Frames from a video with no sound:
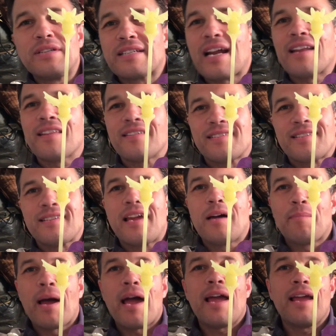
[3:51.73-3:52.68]
He's kind of the
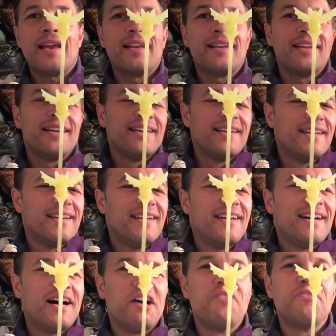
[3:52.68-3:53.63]
Samhain
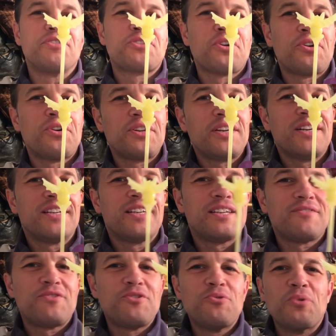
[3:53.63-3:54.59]
of Eternia,
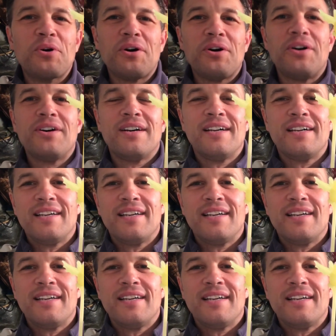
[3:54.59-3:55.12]
if you will.